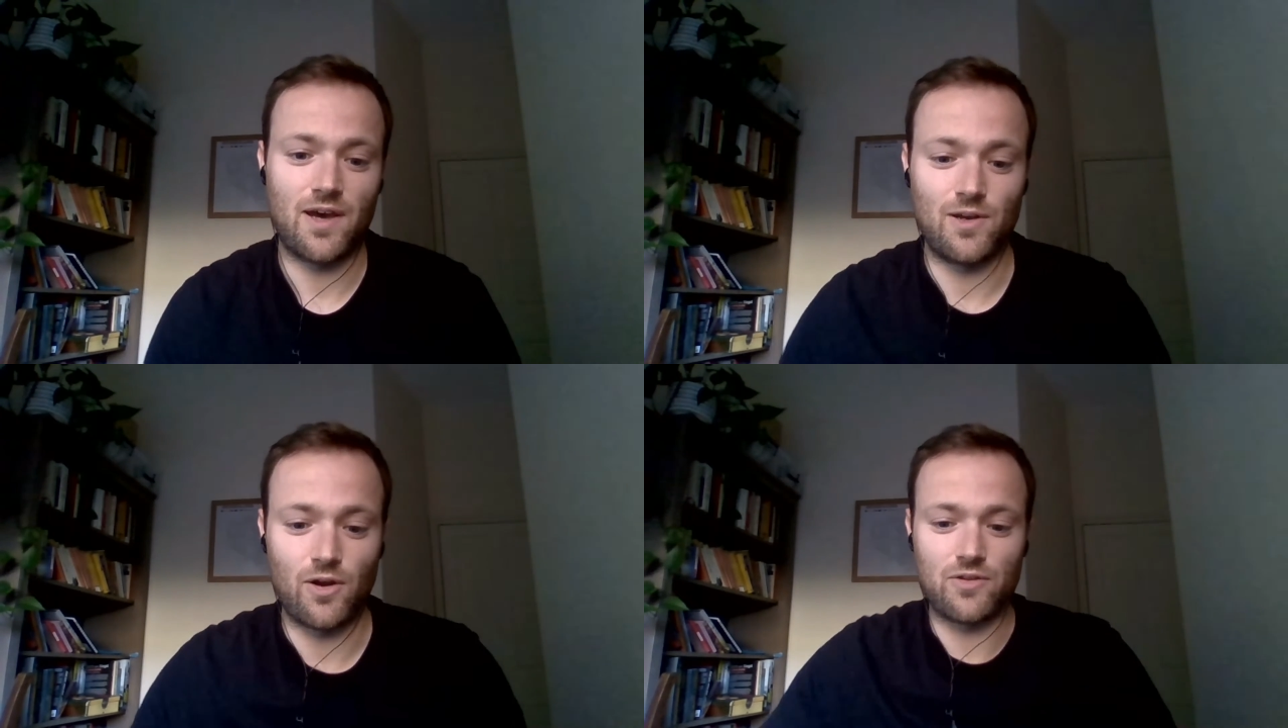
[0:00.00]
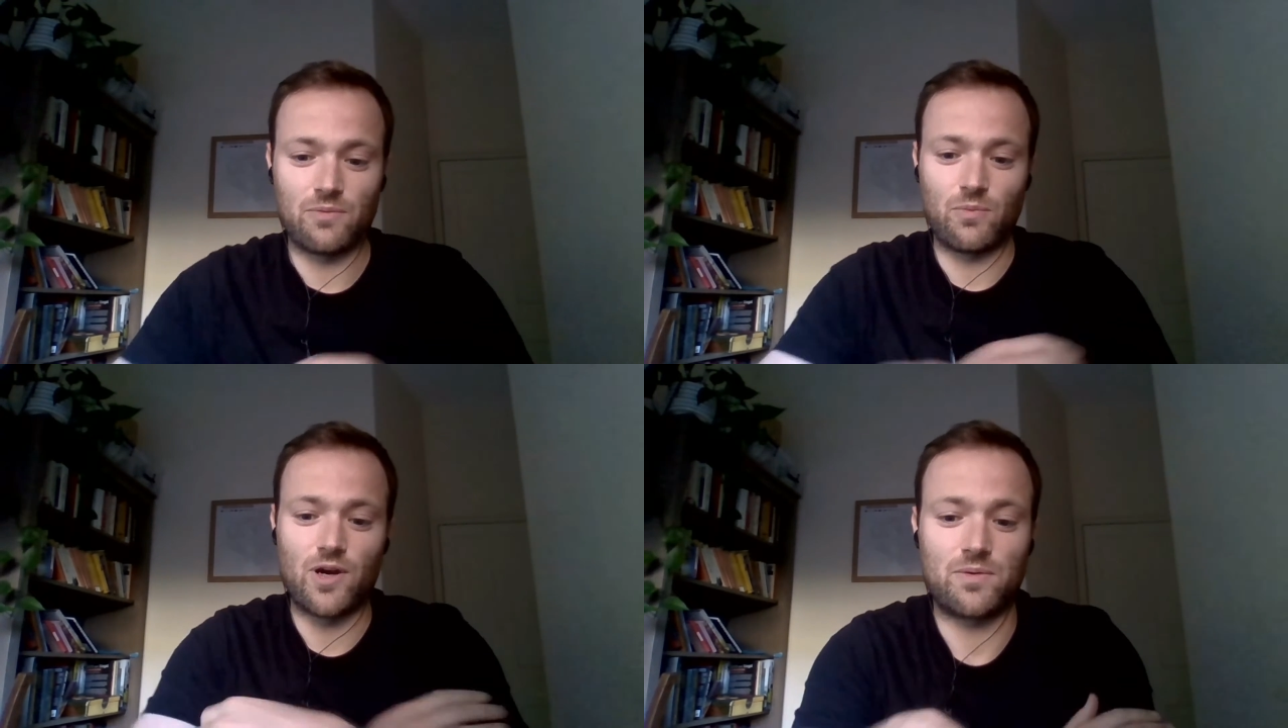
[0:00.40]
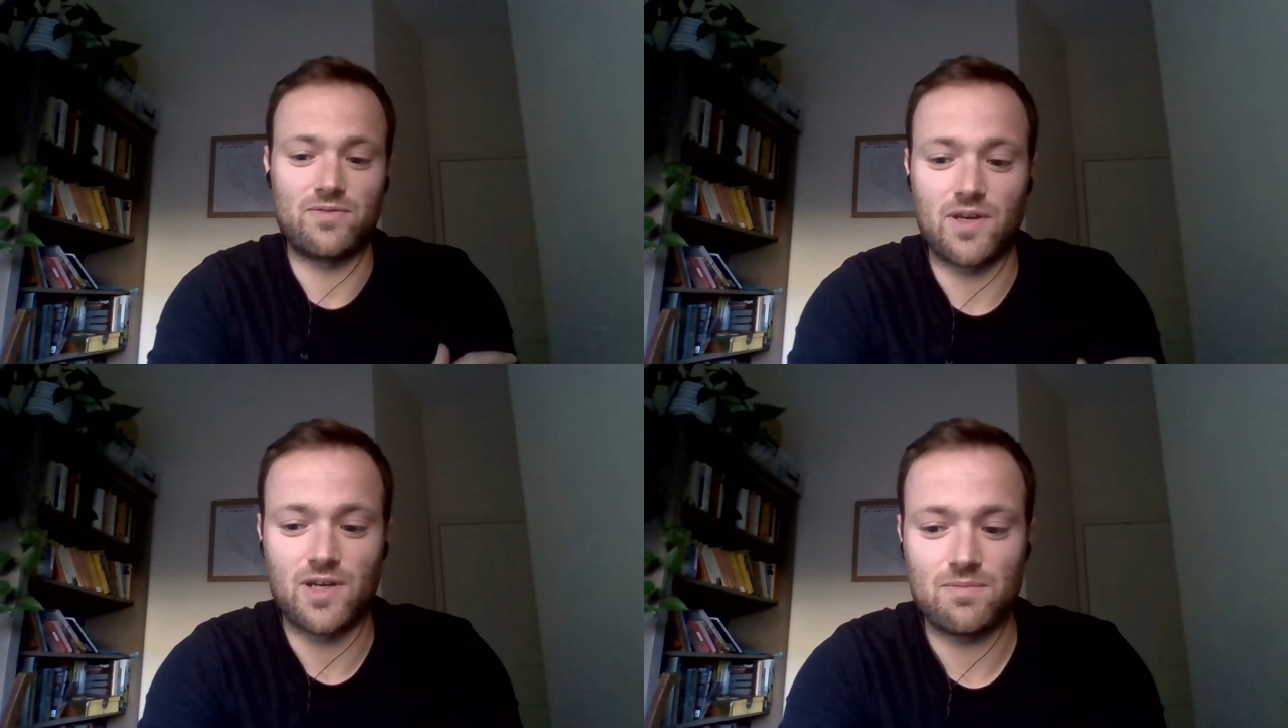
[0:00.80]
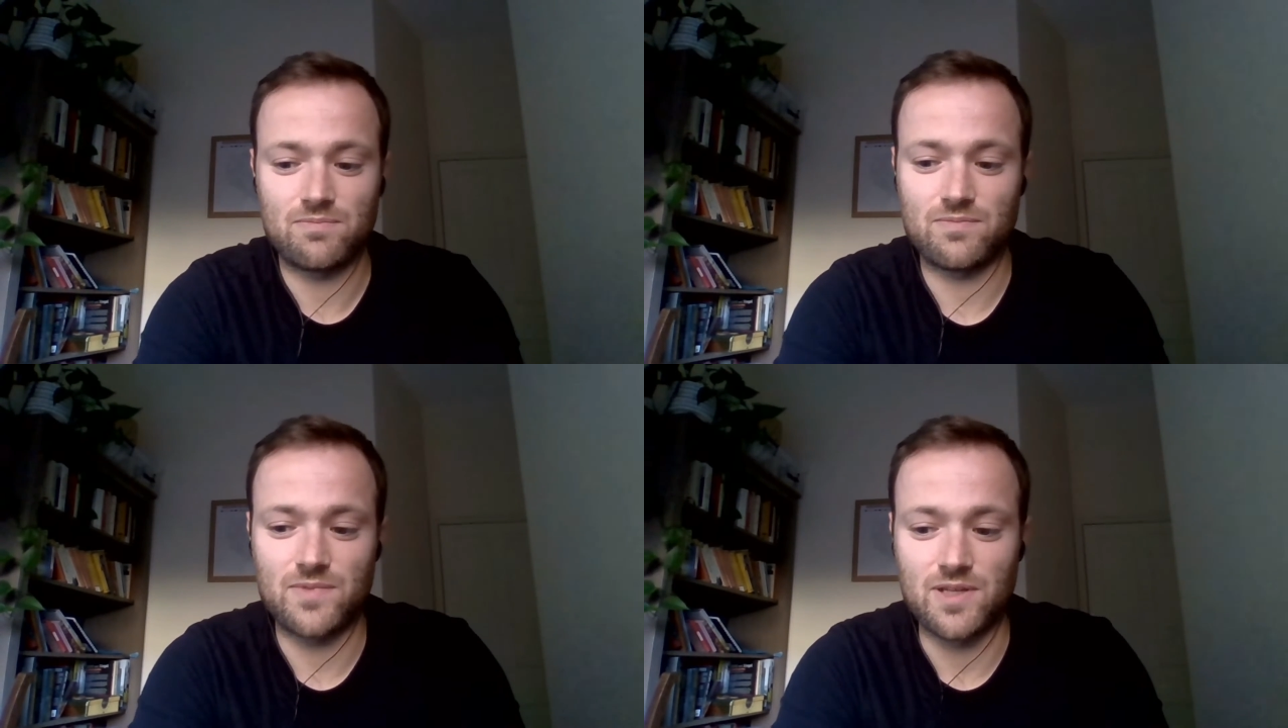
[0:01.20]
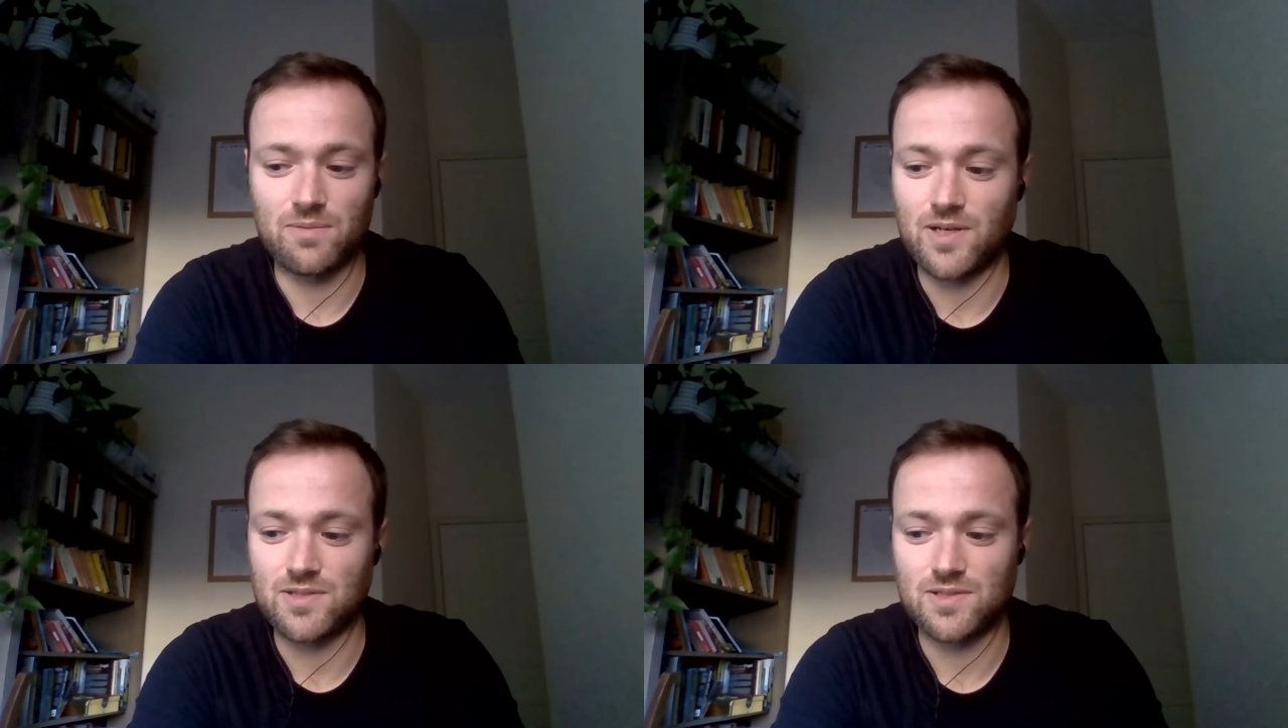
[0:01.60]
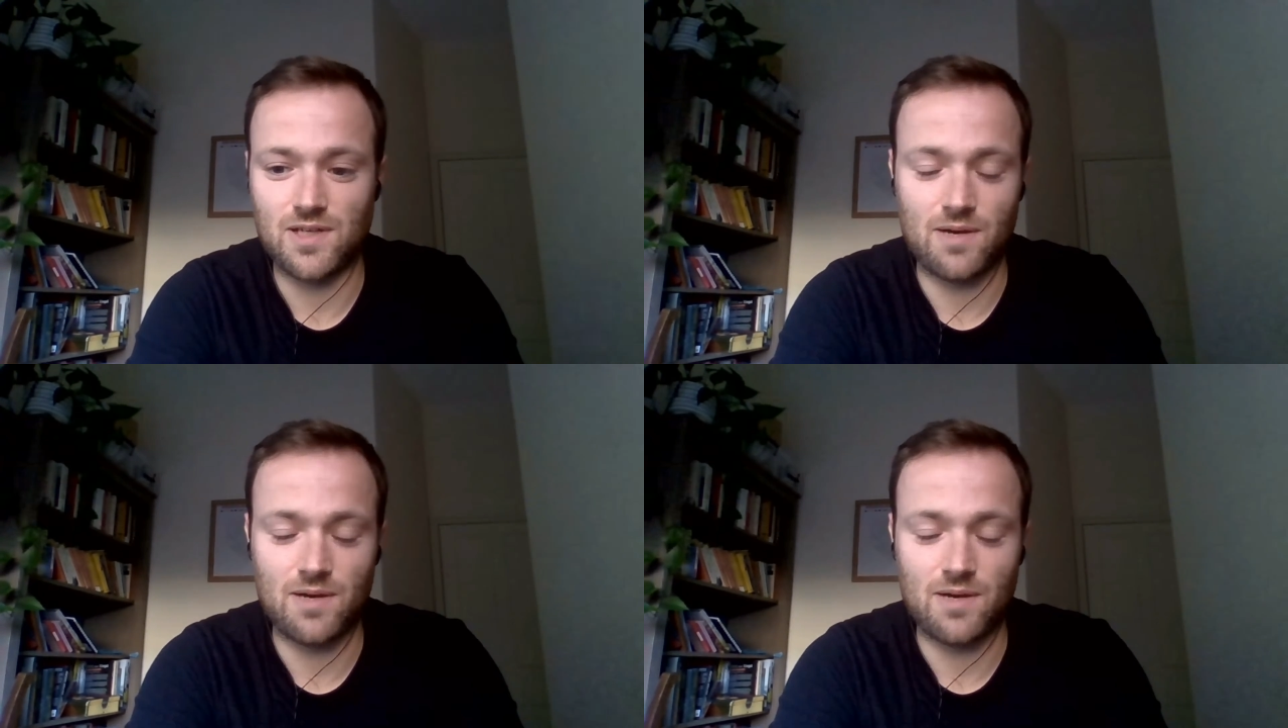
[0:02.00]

a lot of the work we've done up in the past